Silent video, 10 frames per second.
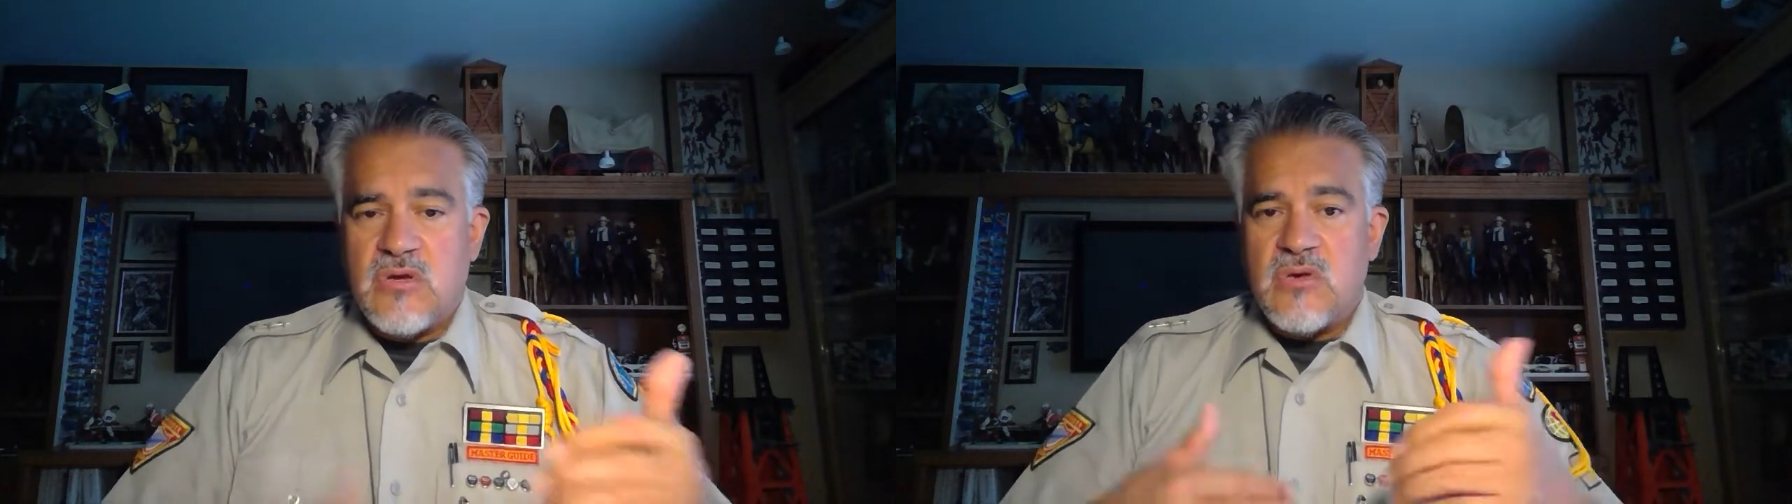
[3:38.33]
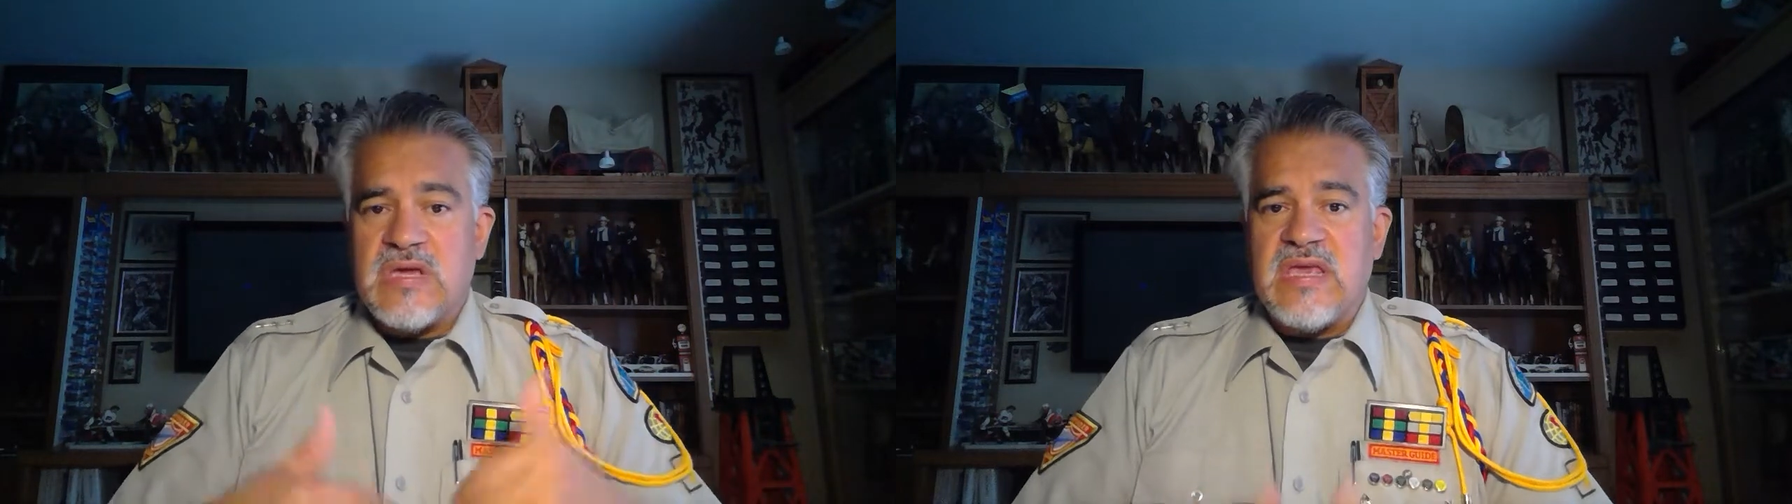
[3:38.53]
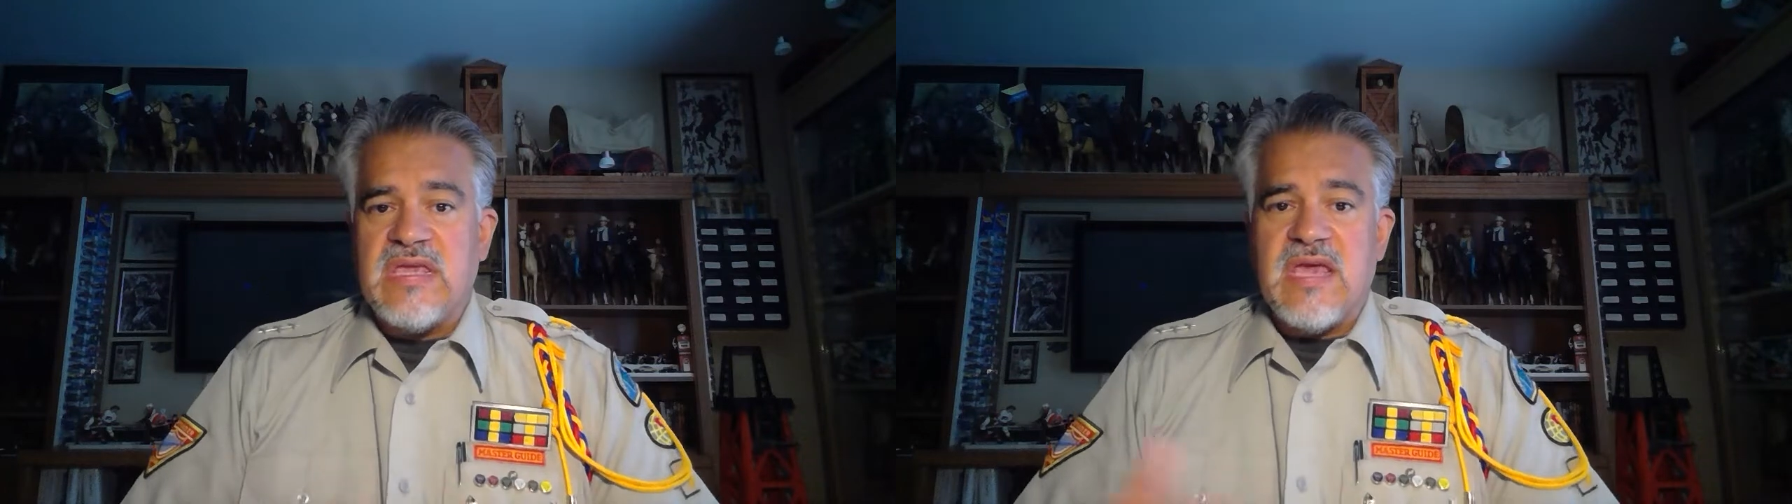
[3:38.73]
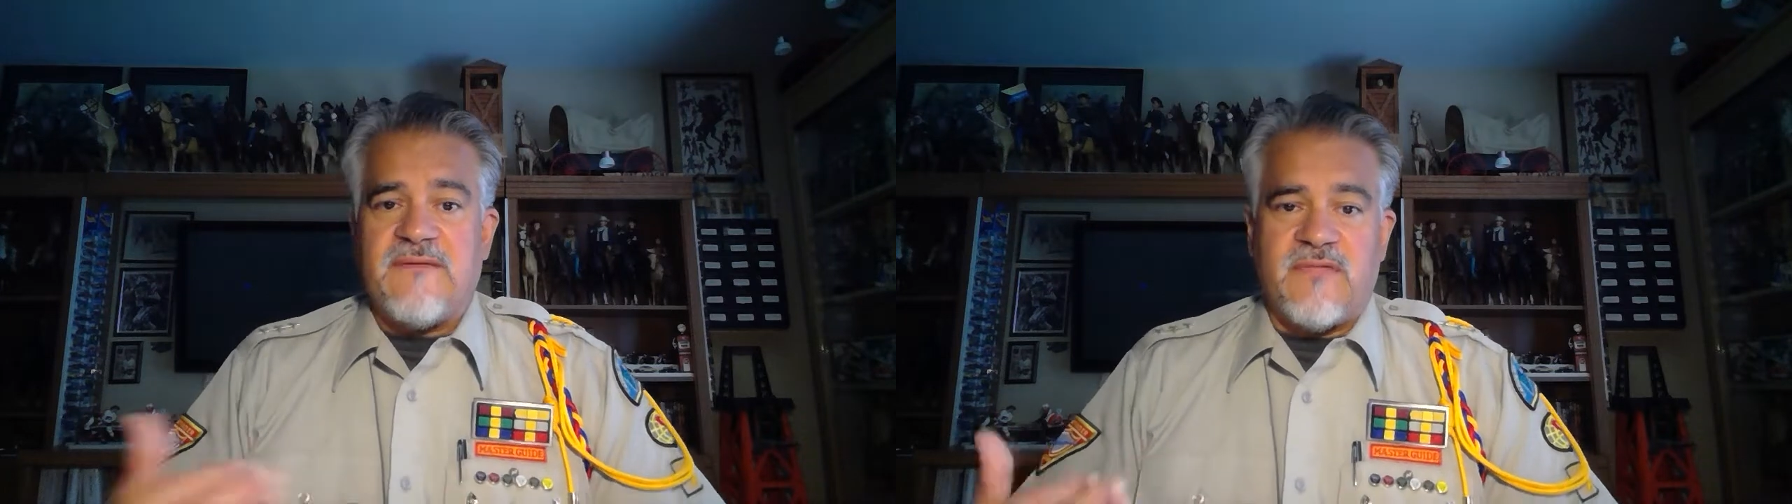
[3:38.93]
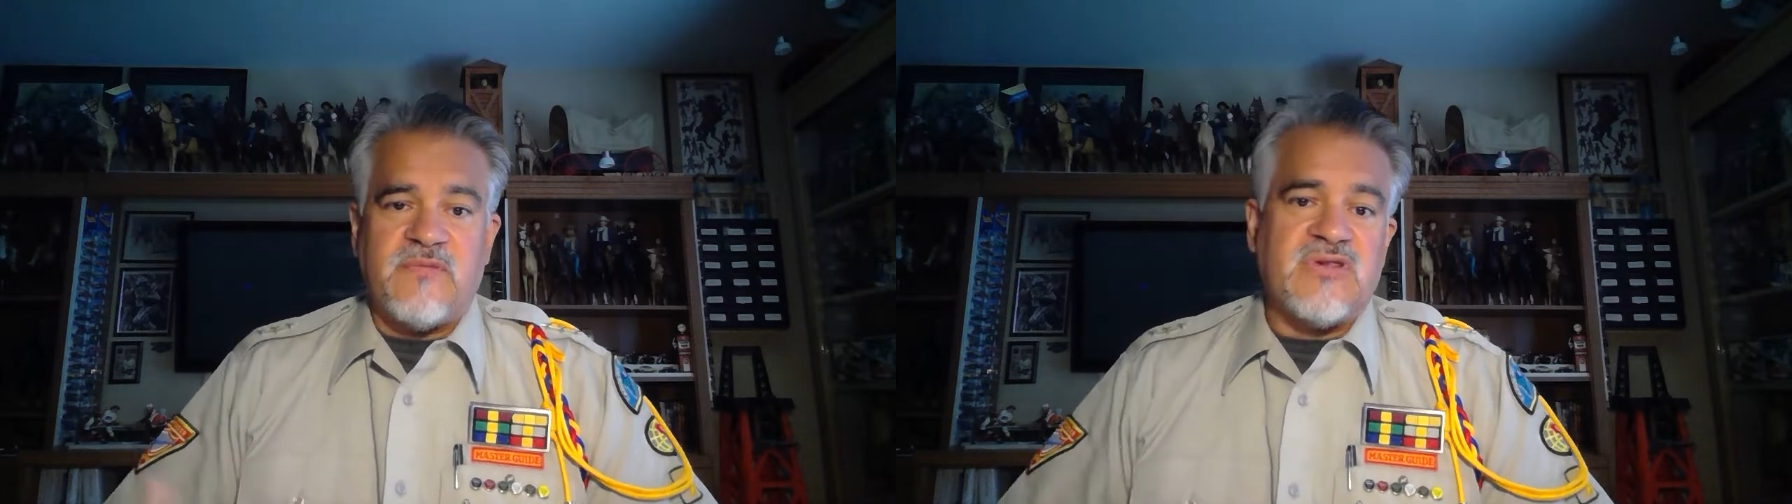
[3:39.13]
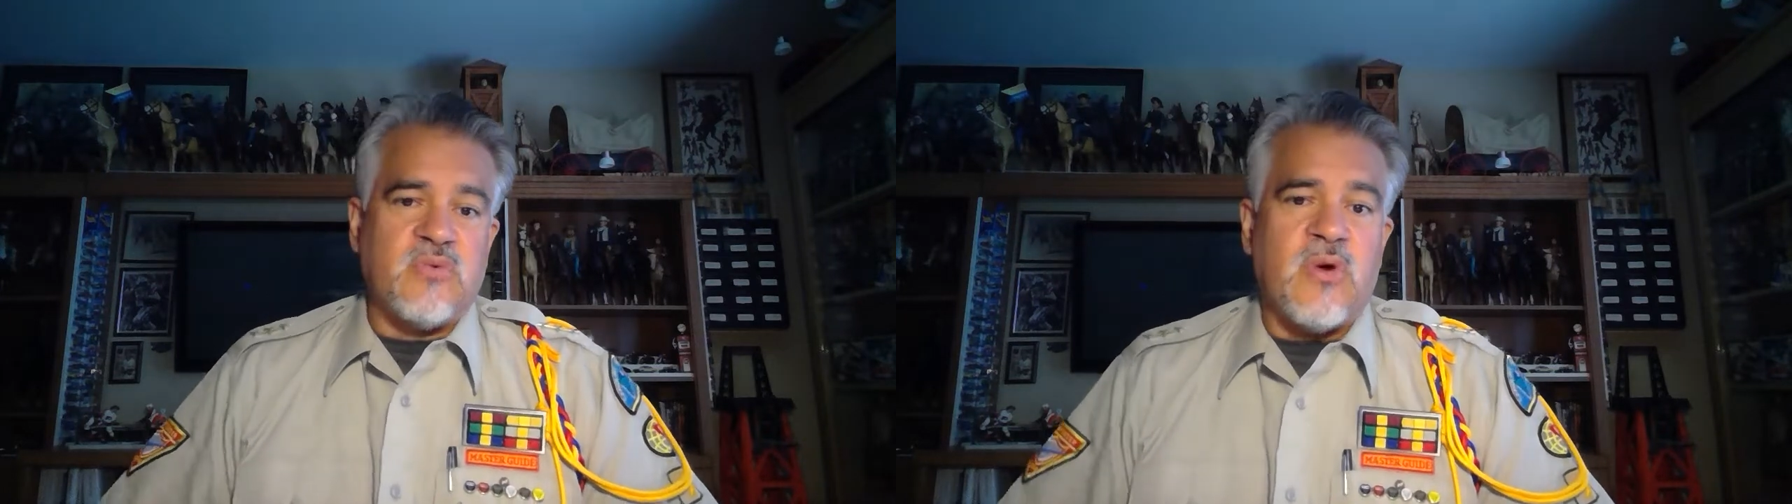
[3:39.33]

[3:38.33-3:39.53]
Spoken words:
you can get from just